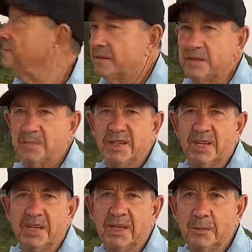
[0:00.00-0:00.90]

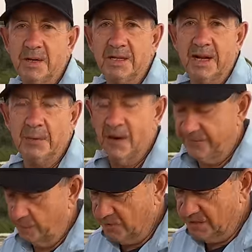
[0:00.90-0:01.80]
especially in the wind anyway.
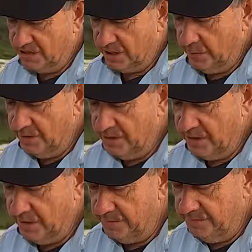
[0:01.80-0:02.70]
If it wasn't so windy,
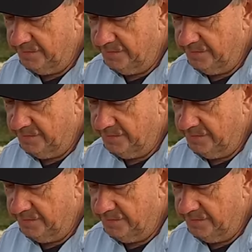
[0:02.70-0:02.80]
I'd,